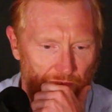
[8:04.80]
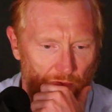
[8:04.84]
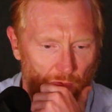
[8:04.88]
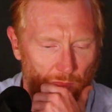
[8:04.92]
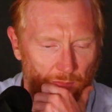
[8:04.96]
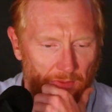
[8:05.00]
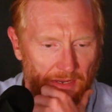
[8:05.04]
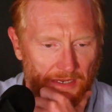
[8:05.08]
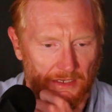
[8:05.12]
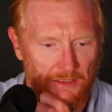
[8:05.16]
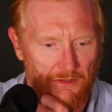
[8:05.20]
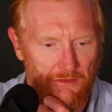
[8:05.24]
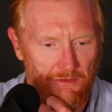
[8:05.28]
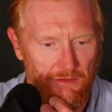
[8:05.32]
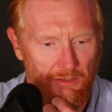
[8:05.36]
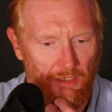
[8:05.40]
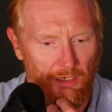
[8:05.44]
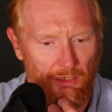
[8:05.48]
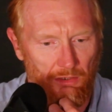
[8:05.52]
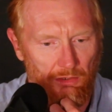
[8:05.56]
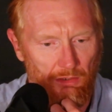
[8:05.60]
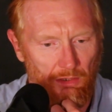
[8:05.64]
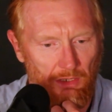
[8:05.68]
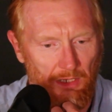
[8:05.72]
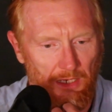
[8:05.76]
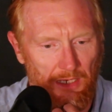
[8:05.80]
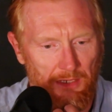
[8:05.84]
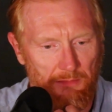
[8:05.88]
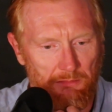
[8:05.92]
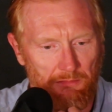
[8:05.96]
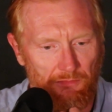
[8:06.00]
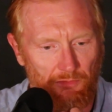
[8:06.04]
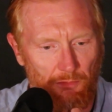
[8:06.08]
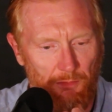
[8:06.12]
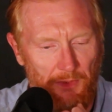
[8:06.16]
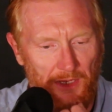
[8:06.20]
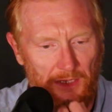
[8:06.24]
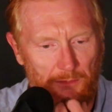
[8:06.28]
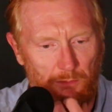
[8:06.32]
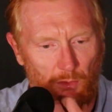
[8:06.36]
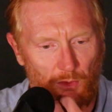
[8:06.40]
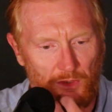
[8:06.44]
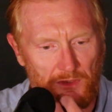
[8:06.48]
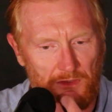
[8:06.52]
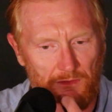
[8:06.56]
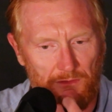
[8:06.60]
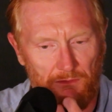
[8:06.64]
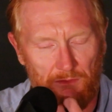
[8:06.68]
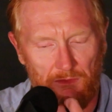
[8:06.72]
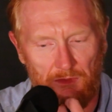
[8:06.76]
filmmakers, from
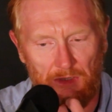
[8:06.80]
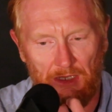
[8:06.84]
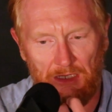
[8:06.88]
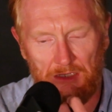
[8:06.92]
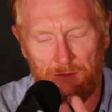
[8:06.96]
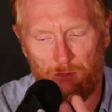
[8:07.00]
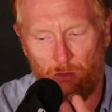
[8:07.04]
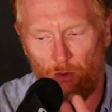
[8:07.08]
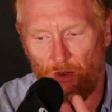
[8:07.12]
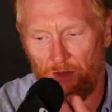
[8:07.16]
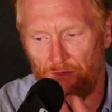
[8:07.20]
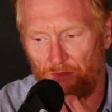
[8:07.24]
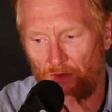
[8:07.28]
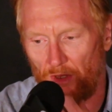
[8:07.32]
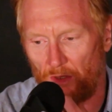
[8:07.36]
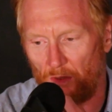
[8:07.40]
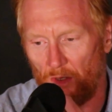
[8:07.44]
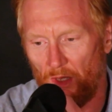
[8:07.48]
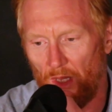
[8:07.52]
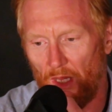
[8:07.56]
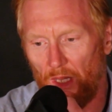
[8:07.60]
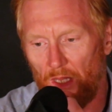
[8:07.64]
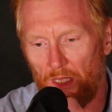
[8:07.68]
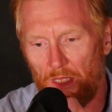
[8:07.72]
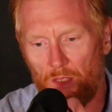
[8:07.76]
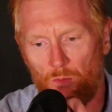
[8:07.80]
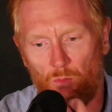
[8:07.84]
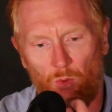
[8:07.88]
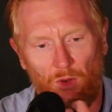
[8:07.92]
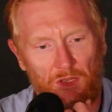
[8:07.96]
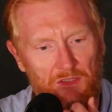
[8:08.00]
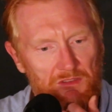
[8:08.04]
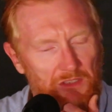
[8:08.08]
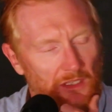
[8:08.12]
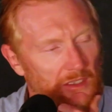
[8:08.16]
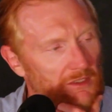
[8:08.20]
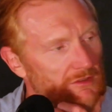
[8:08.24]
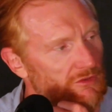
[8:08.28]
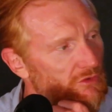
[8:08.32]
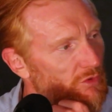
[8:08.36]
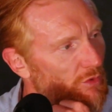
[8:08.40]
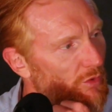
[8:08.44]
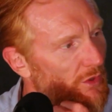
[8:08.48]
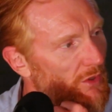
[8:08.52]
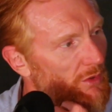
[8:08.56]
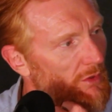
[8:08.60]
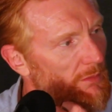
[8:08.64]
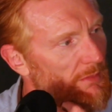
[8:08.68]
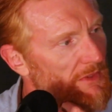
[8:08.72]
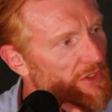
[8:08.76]
Nick's point of view, you want to tell a story,
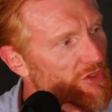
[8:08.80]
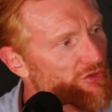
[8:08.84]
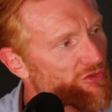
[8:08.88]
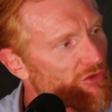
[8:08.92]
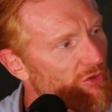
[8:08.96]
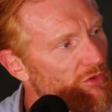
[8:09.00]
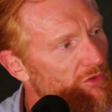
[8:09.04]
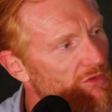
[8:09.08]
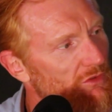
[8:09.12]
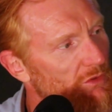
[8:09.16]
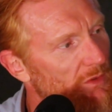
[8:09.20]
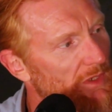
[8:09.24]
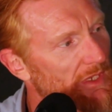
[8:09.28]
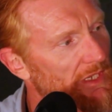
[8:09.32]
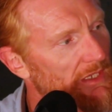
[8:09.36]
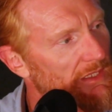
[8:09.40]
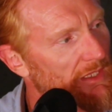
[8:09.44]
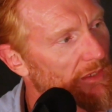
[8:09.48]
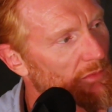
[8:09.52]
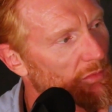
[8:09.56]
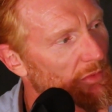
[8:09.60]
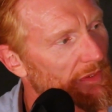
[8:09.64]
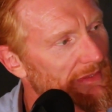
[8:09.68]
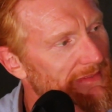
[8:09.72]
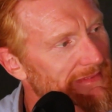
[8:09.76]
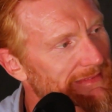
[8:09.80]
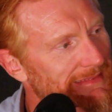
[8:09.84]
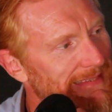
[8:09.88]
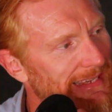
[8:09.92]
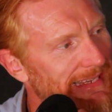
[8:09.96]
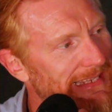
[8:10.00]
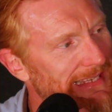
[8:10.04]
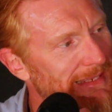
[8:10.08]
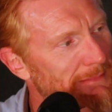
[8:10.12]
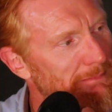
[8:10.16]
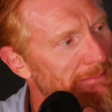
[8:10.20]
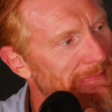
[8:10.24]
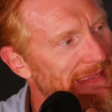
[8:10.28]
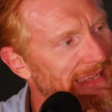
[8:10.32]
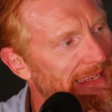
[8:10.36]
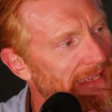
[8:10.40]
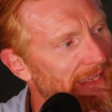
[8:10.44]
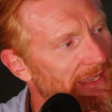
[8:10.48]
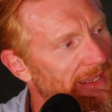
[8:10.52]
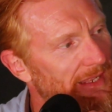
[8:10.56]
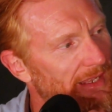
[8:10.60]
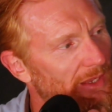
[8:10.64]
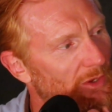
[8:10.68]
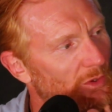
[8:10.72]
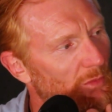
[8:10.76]
you want to be true to it. You don't want to take the
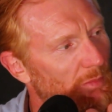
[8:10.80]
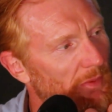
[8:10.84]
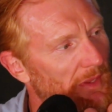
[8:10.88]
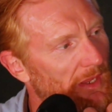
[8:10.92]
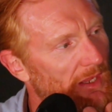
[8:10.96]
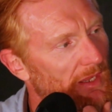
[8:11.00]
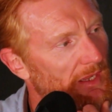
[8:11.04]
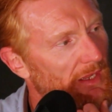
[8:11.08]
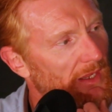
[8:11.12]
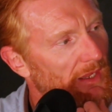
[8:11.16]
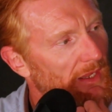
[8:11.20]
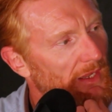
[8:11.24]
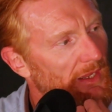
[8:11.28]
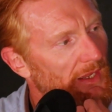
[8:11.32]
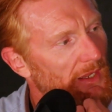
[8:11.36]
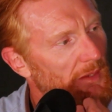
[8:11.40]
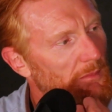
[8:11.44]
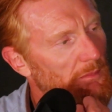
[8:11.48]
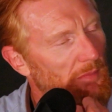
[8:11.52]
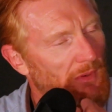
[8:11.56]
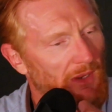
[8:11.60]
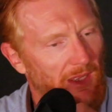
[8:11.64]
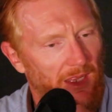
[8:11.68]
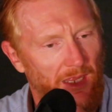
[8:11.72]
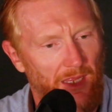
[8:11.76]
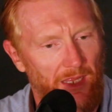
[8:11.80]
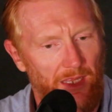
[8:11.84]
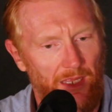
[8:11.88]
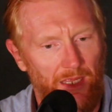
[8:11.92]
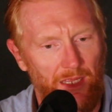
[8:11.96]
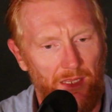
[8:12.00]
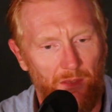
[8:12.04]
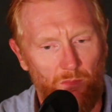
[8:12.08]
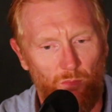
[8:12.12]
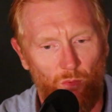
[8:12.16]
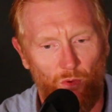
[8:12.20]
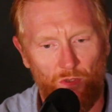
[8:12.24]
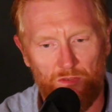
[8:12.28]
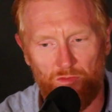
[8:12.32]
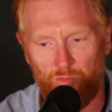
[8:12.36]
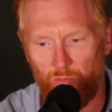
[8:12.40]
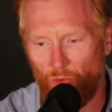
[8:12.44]
mickey a little bit. But it was